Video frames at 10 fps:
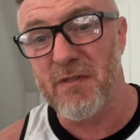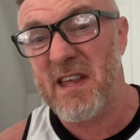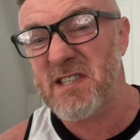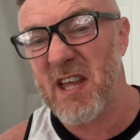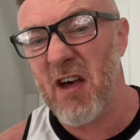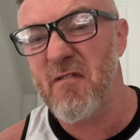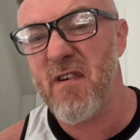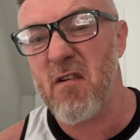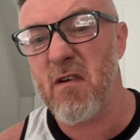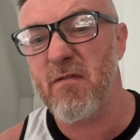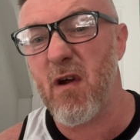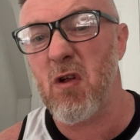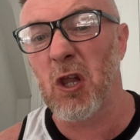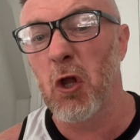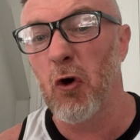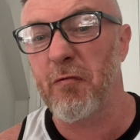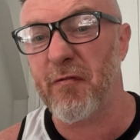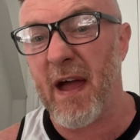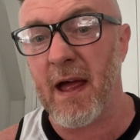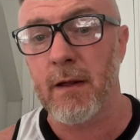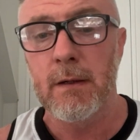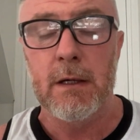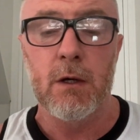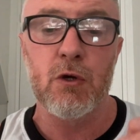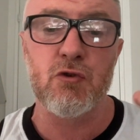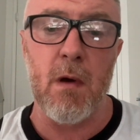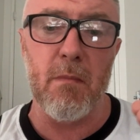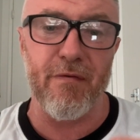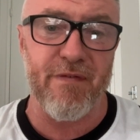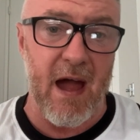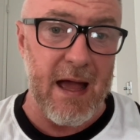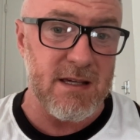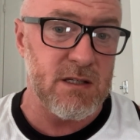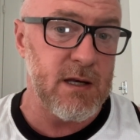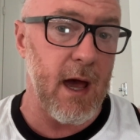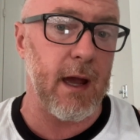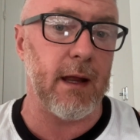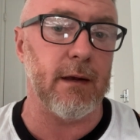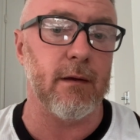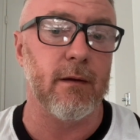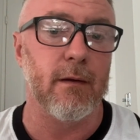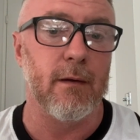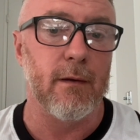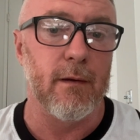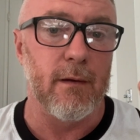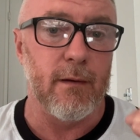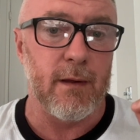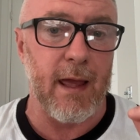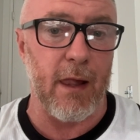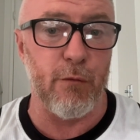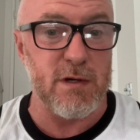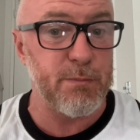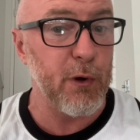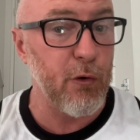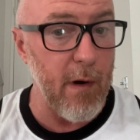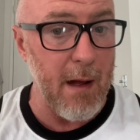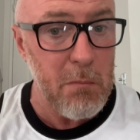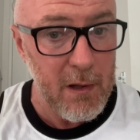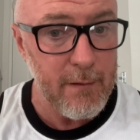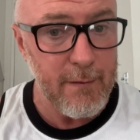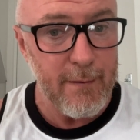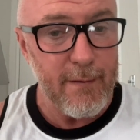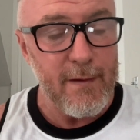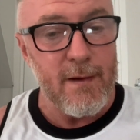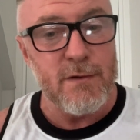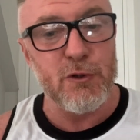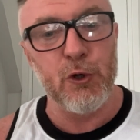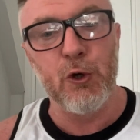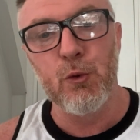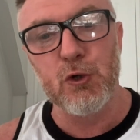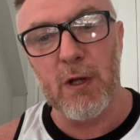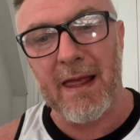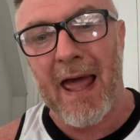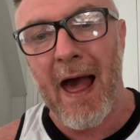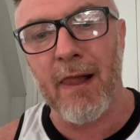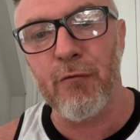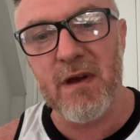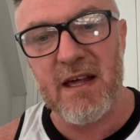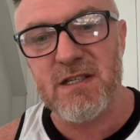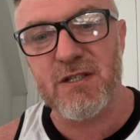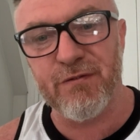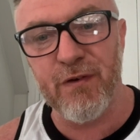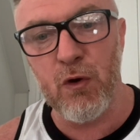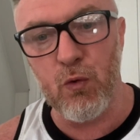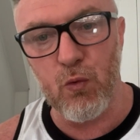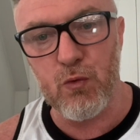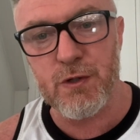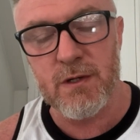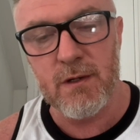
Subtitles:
things that are very, very low fat, because remember, fat has 9 calories per gram. So usually calorie dense food